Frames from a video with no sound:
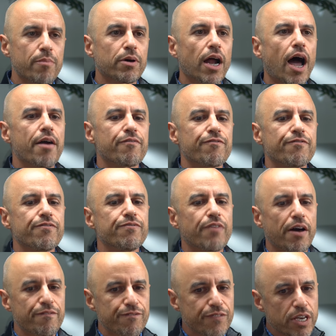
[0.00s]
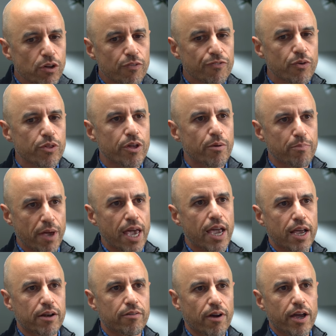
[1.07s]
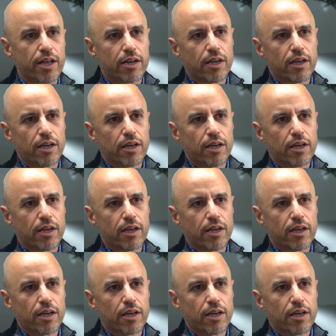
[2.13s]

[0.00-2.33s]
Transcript: but I feel for their pain, right?